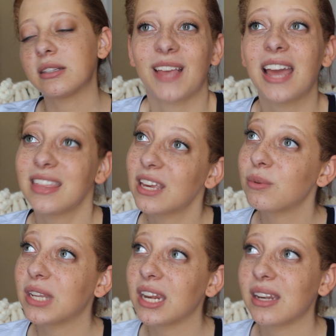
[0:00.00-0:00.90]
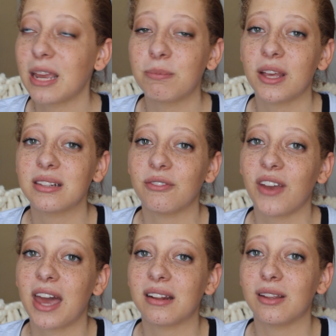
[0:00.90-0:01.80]
I think it would get an A+ if it
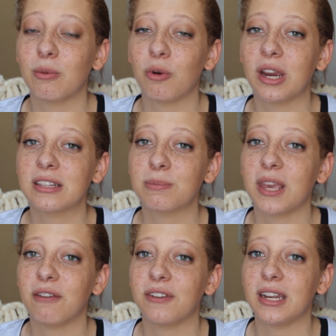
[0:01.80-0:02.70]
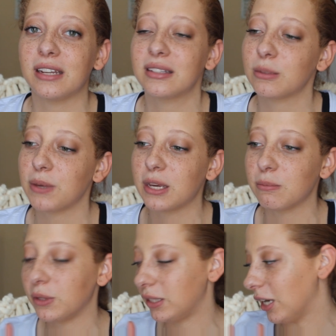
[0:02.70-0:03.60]
had a little more SPF in it, to be
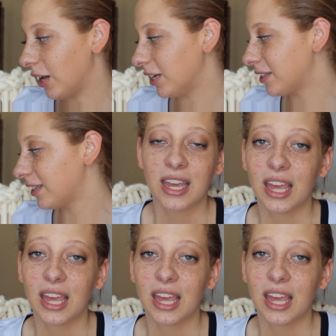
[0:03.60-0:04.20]
completely honest.